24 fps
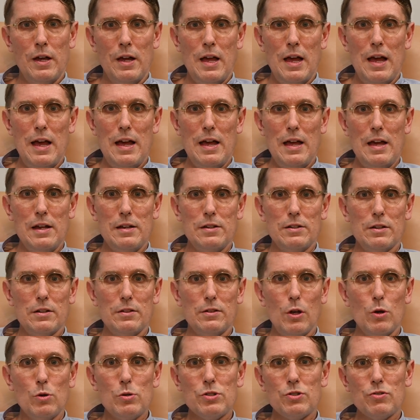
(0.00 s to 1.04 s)
And
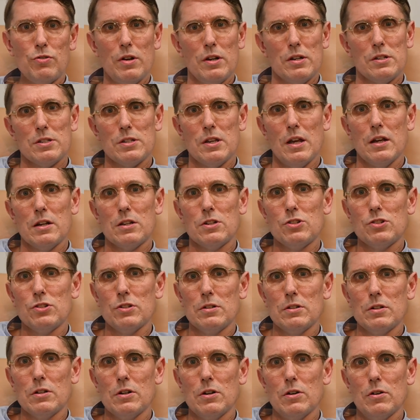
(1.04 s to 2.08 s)
those
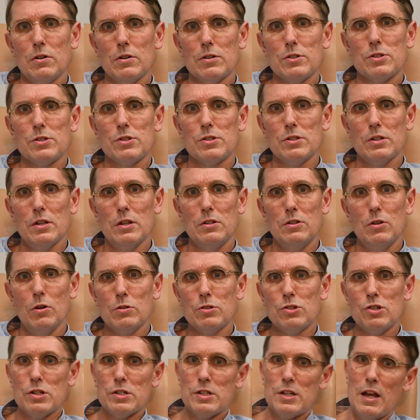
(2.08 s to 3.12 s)
transaction costs are
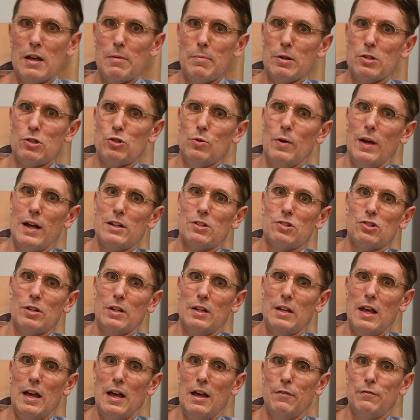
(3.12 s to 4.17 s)
not just how much you
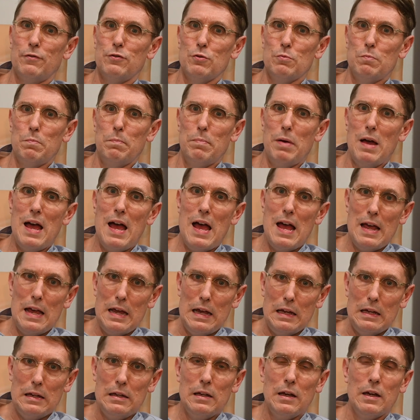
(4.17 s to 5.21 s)
actually have to
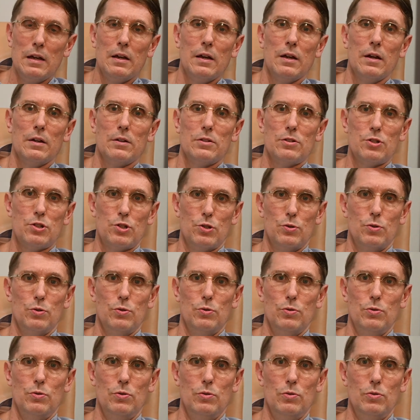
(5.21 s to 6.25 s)
pay
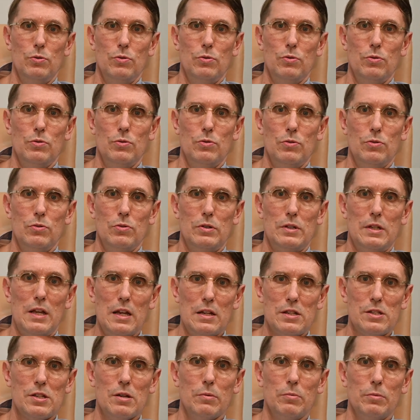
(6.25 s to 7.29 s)
to
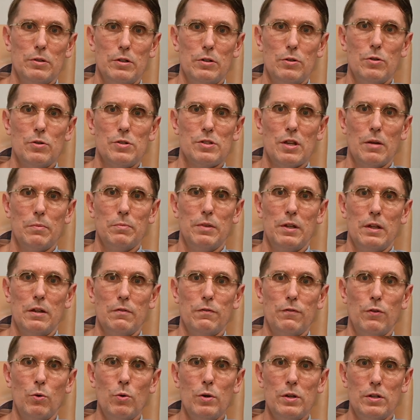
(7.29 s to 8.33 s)
get someone to do something
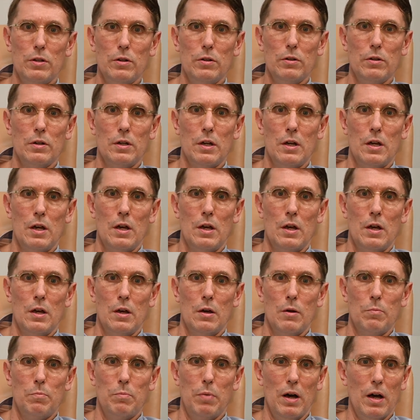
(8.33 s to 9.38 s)
for you,
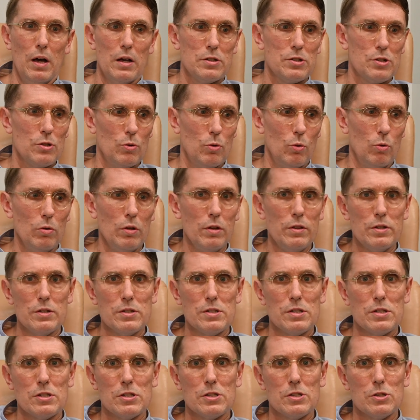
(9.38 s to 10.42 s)
but all of the
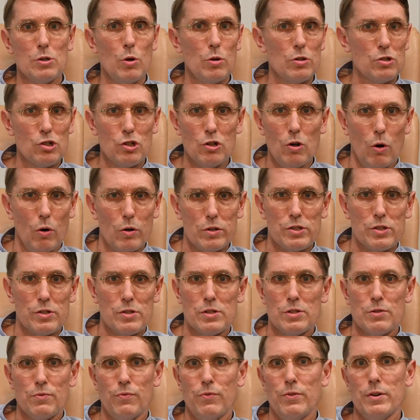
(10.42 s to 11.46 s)
search
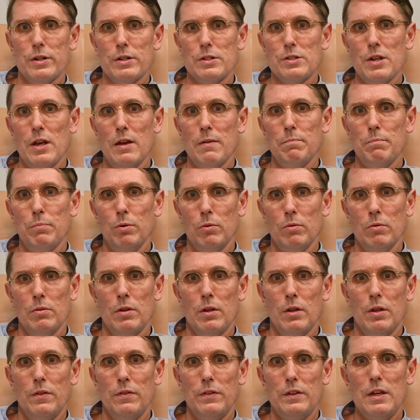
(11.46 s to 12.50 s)
costs, for example,
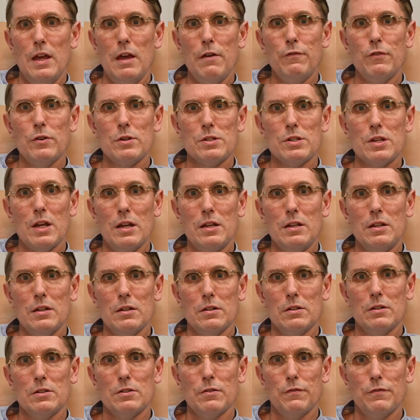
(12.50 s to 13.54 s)
the effort
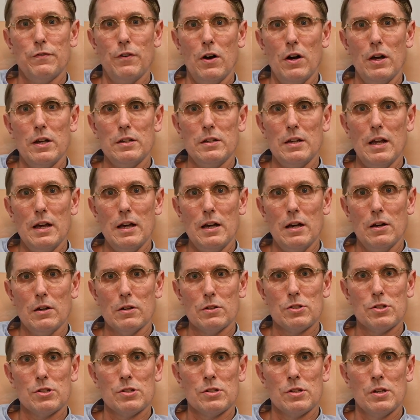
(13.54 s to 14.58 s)
taken to find
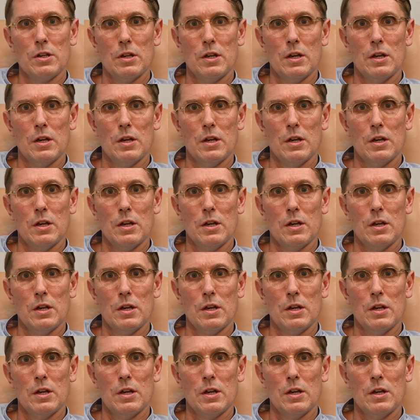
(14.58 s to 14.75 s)
out